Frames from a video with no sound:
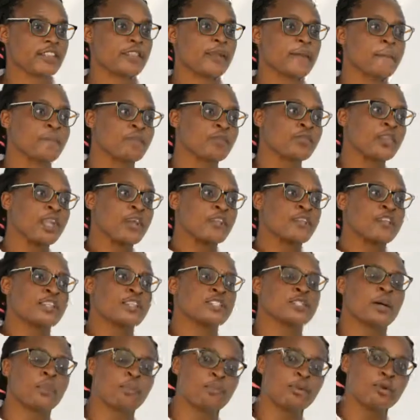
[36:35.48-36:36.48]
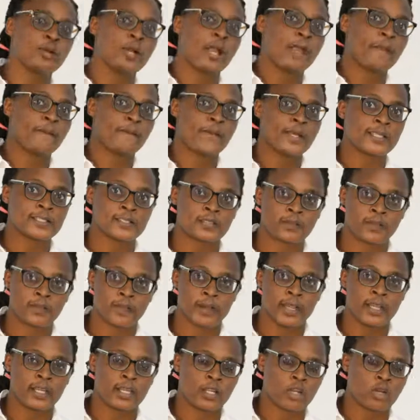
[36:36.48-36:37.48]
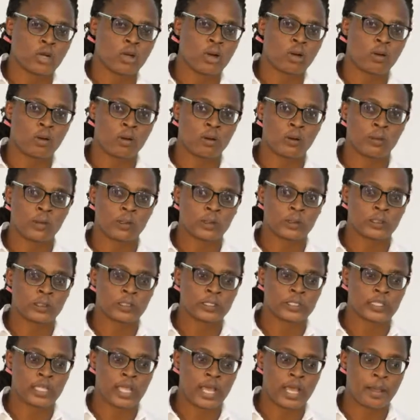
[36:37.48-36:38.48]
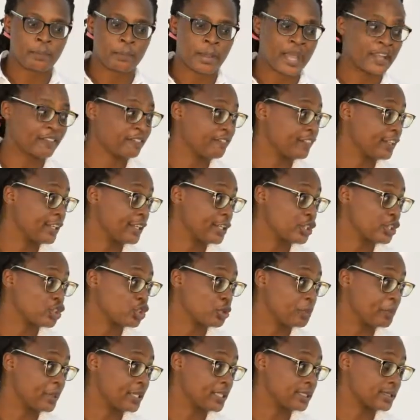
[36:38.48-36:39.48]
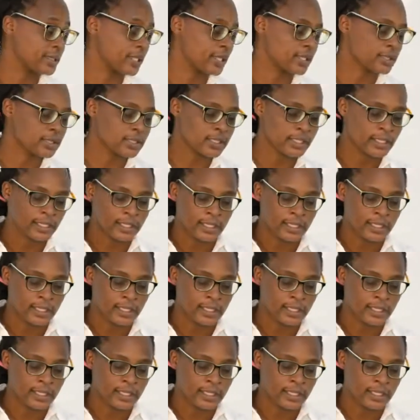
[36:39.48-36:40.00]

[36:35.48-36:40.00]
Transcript: the thing. There's a book I once read called Unfinished Business,